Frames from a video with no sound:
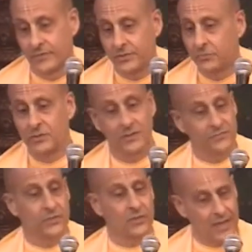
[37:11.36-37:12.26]
You will
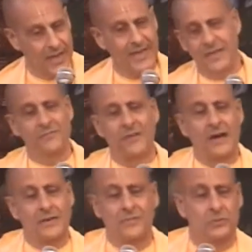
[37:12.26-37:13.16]
live till
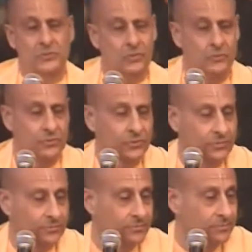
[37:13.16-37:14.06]
85 years old.
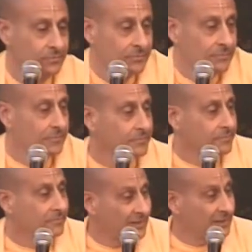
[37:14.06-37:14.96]

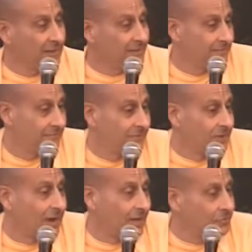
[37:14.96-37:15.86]
And they
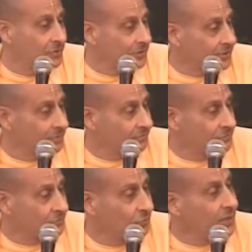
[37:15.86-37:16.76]
die when they're
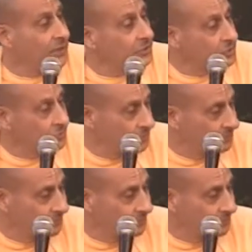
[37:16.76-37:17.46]
22.